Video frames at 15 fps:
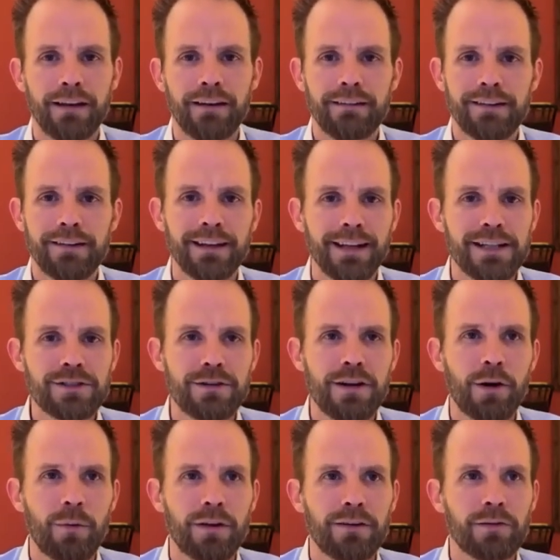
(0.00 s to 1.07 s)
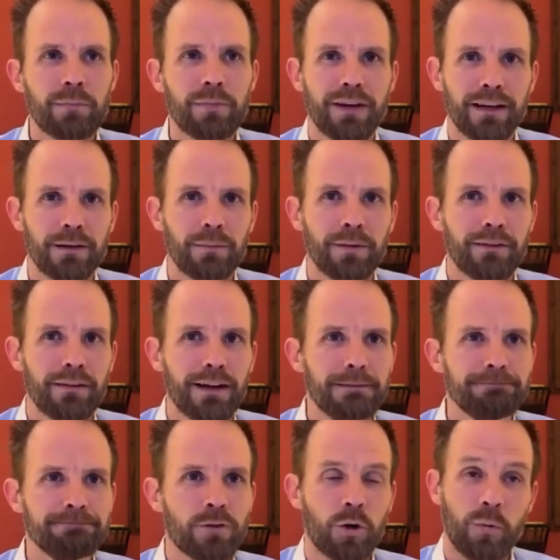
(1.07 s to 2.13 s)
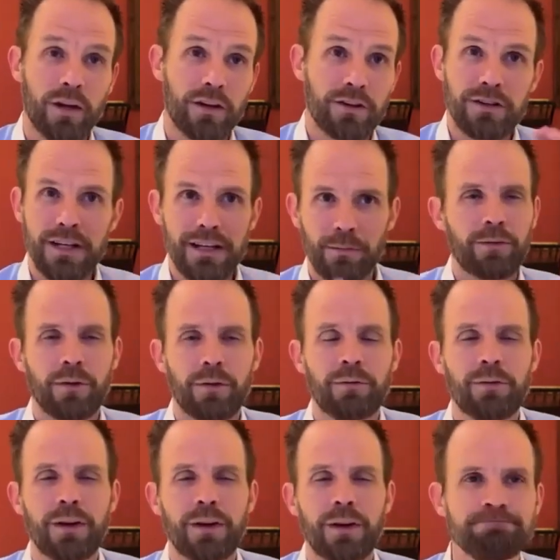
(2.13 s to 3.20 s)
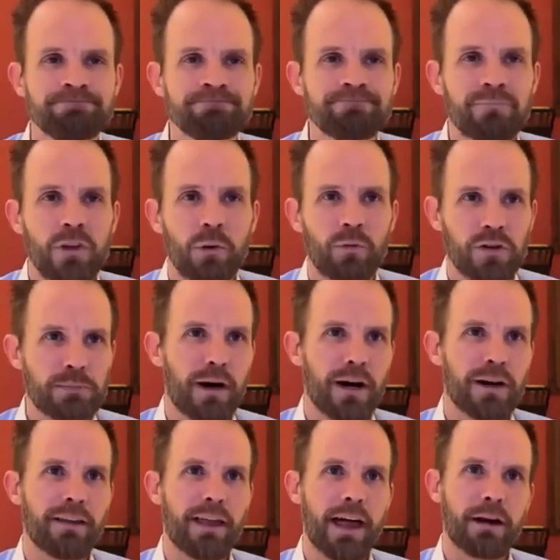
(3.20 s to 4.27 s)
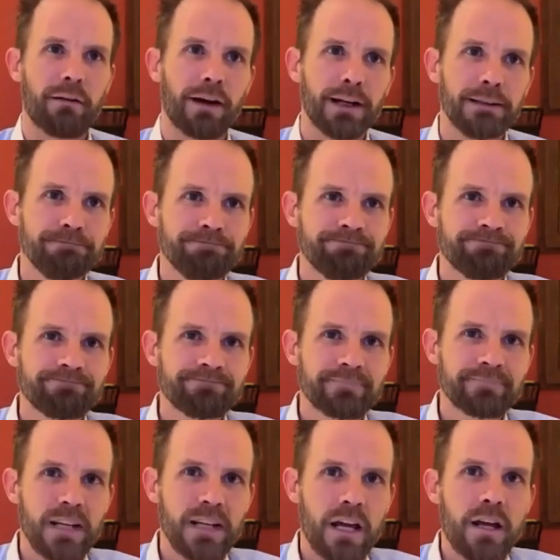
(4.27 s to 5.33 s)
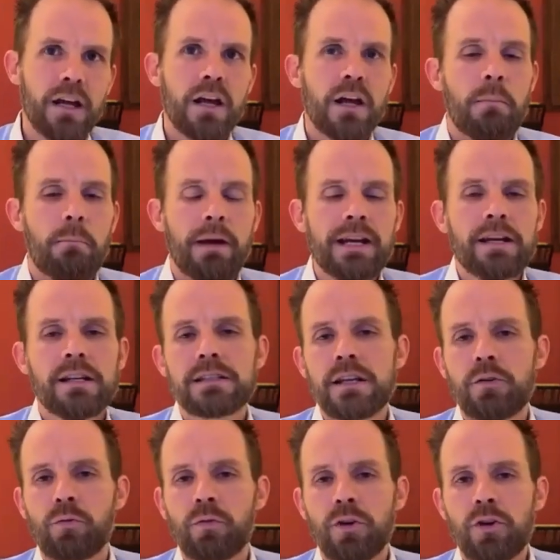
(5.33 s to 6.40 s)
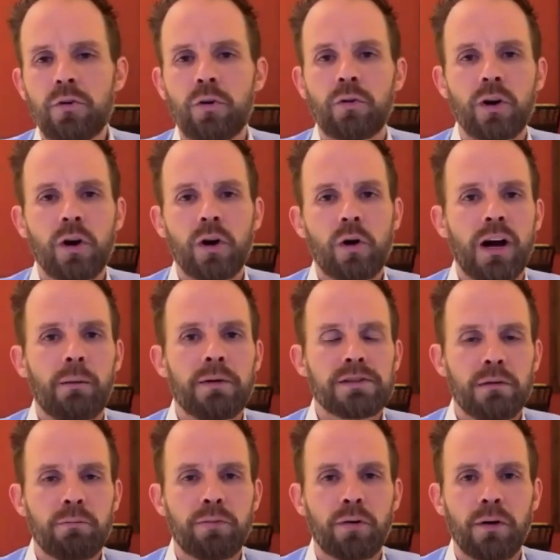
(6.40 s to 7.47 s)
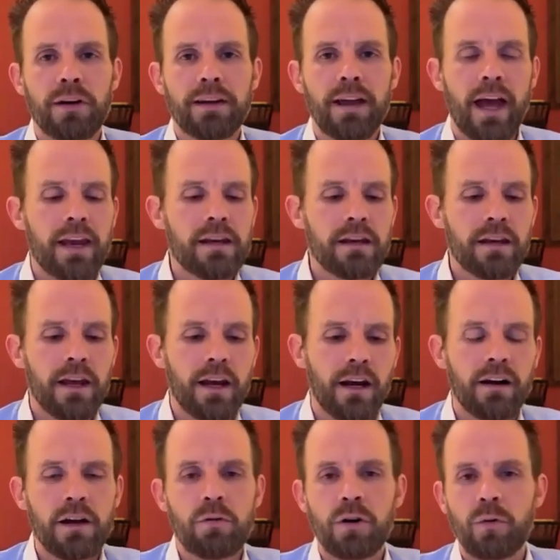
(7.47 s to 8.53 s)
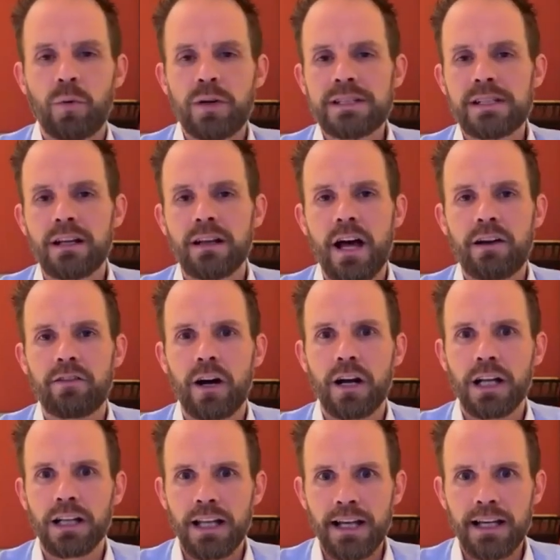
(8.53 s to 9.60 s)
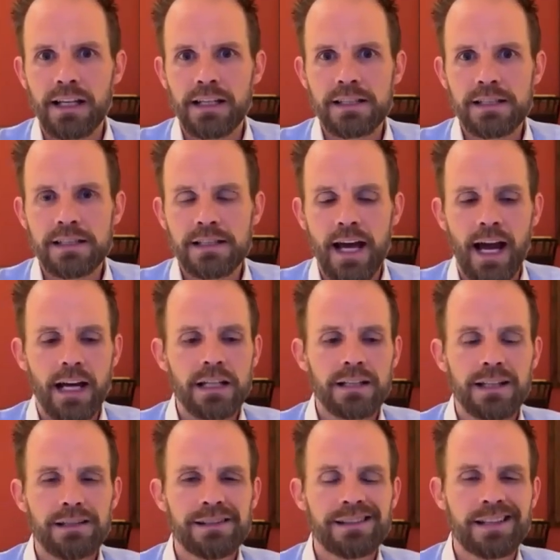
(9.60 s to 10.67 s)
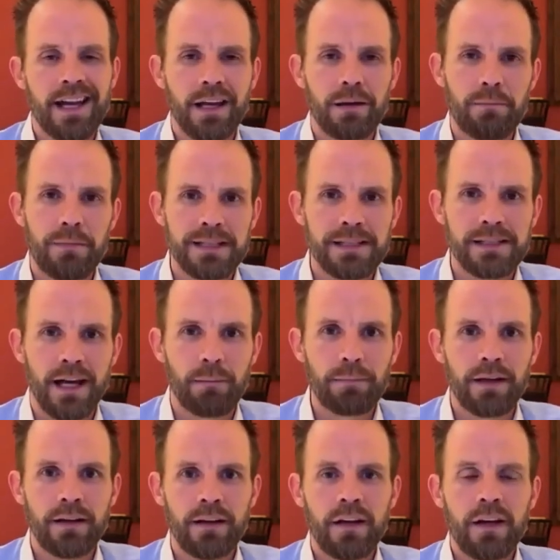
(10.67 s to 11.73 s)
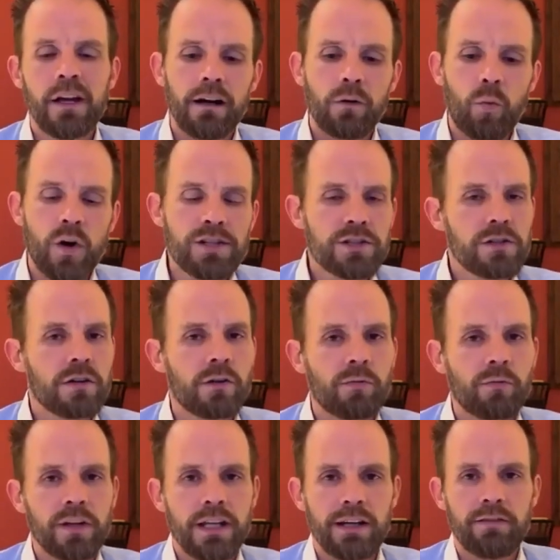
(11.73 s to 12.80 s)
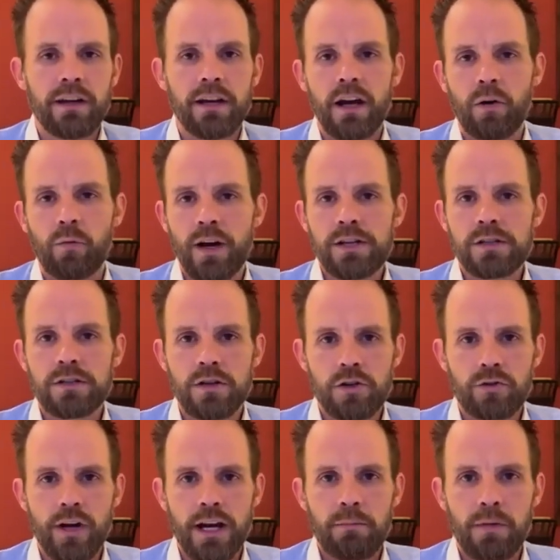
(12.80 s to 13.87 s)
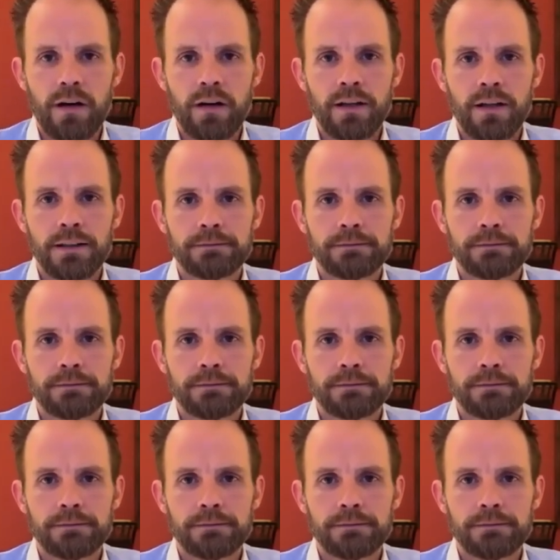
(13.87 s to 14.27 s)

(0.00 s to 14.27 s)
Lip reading: and let you know whether it's protectable or not, or whether you need to respond to that or not. Maintenance and renewal requirements are important and an area where we see a lot of our clients actually take a misstep. Once you're given a registered trademark,